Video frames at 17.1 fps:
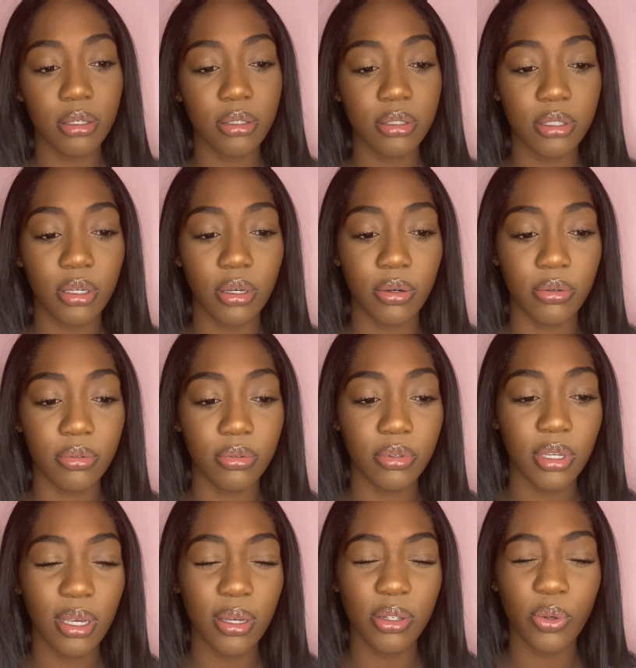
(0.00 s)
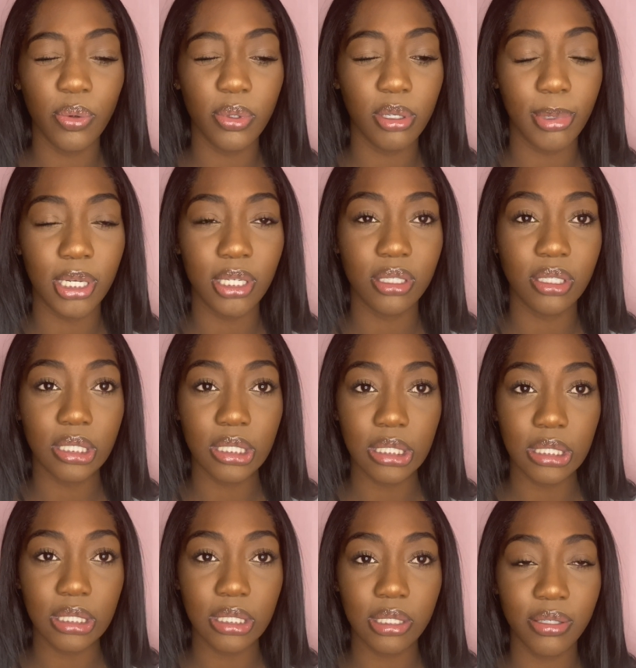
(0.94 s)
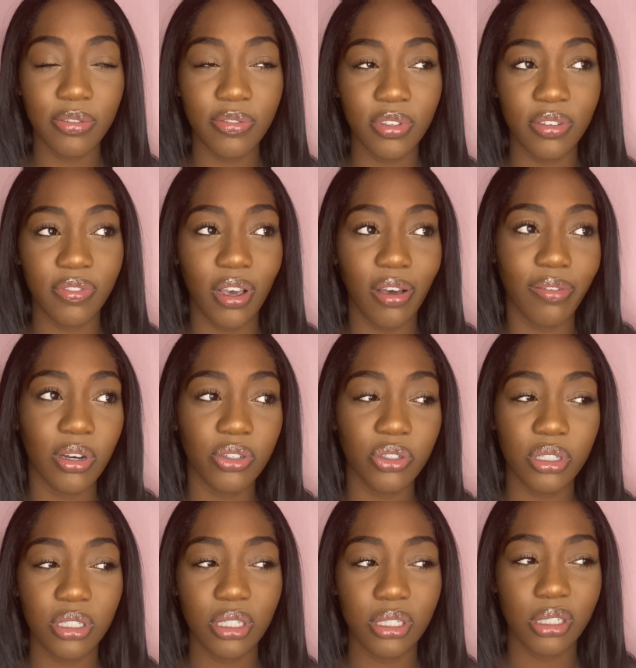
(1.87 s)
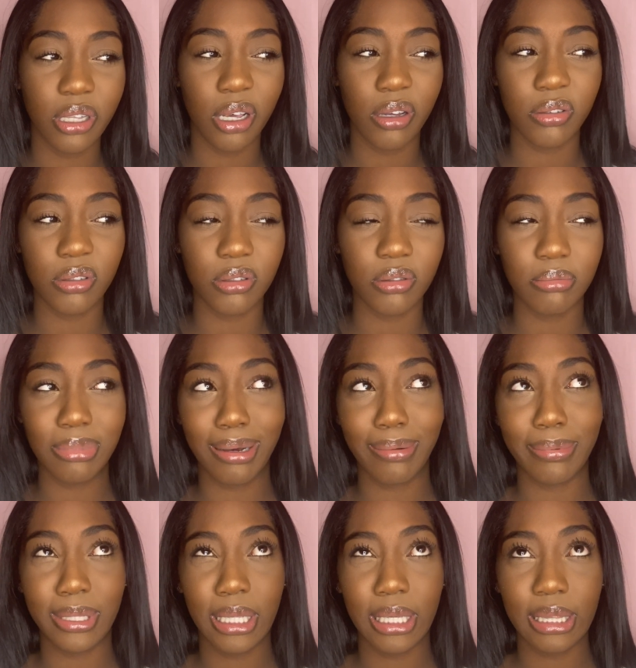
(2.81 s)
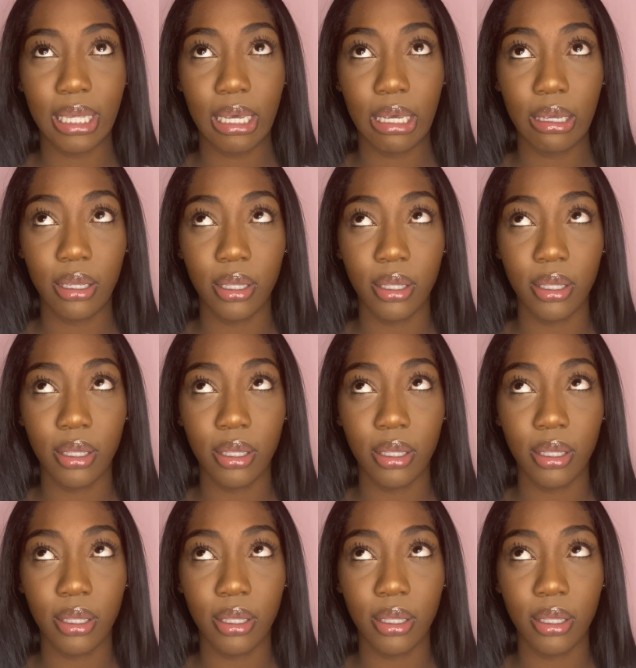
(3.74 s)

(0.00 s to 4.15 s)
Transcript: So it was only about $5,500, 6,000, probably like that,